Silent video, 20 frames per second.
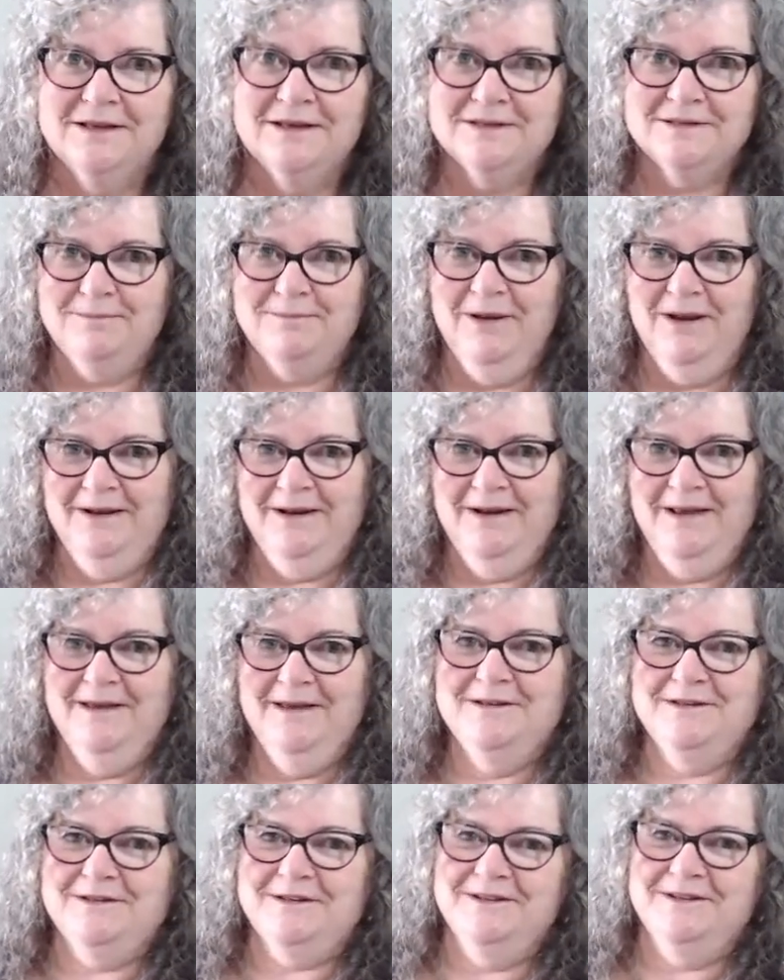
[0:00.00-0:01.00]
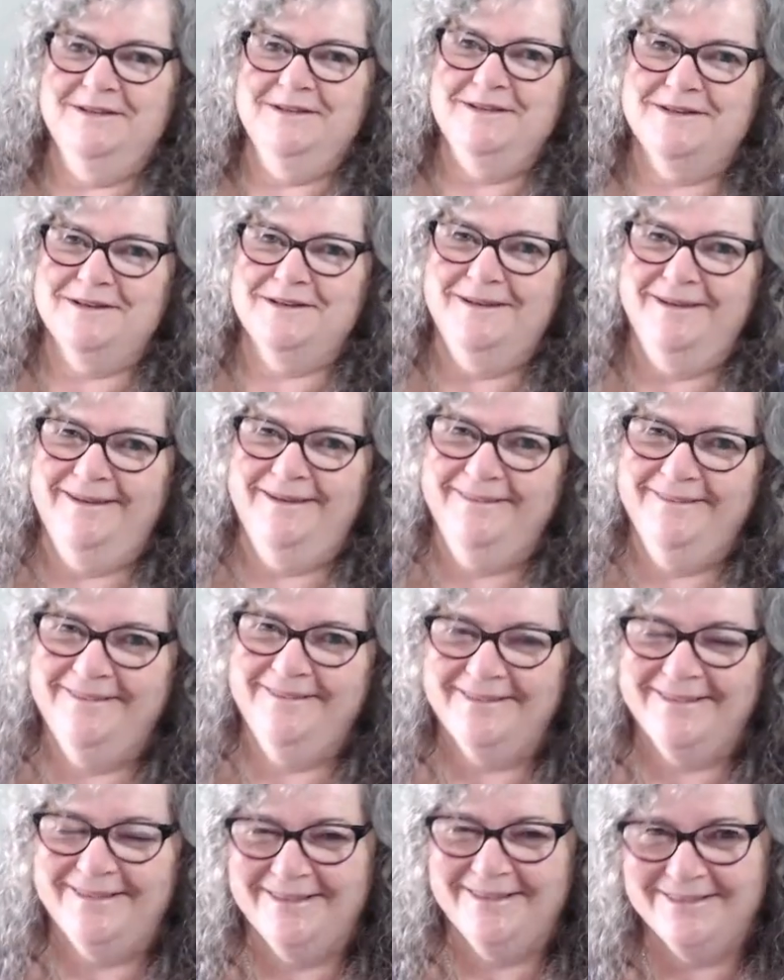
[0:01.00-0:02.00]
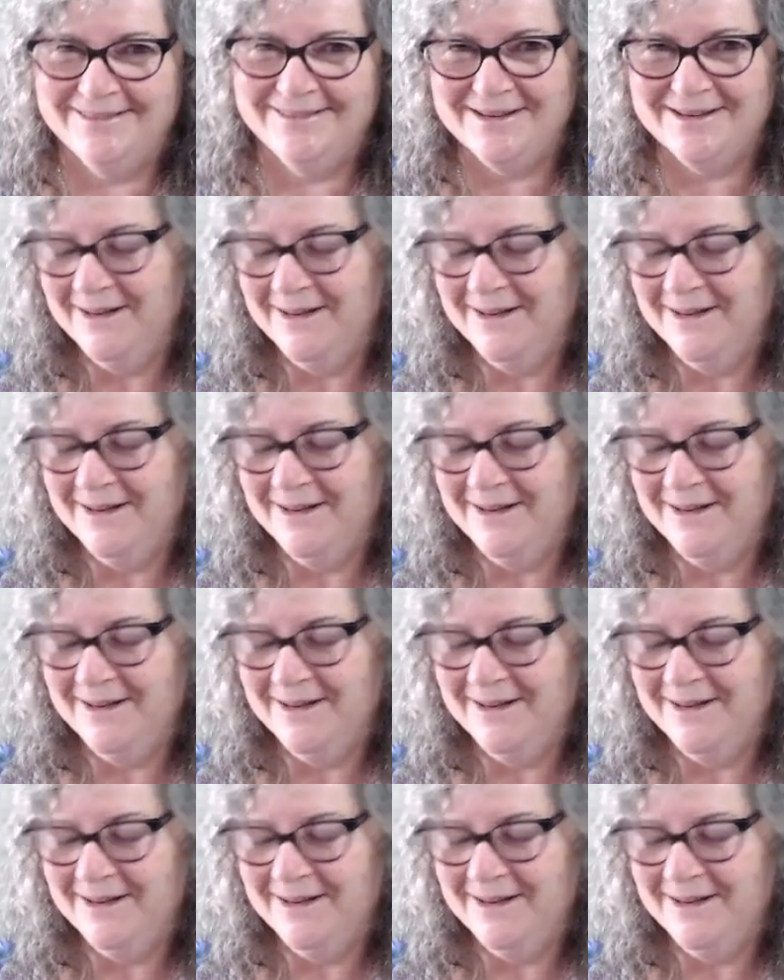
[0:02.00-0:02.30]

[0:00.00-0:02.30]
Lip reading: explanations. Oh, God.